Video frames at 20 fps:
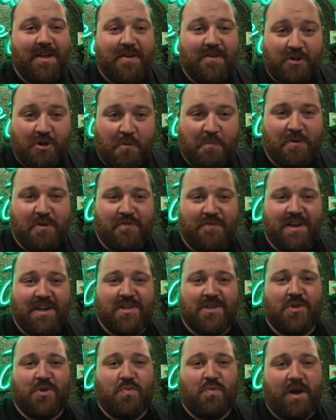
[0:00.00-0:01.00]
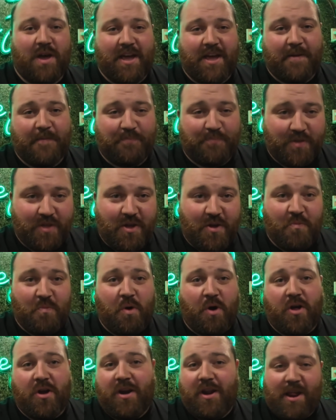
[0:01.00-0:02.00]
A couple of reasons why.
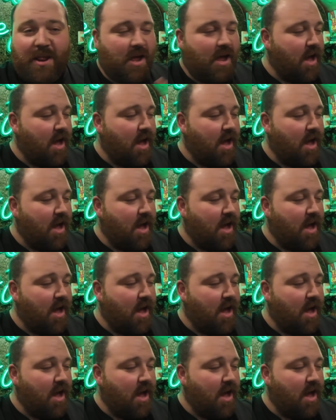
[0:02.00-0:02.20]
One,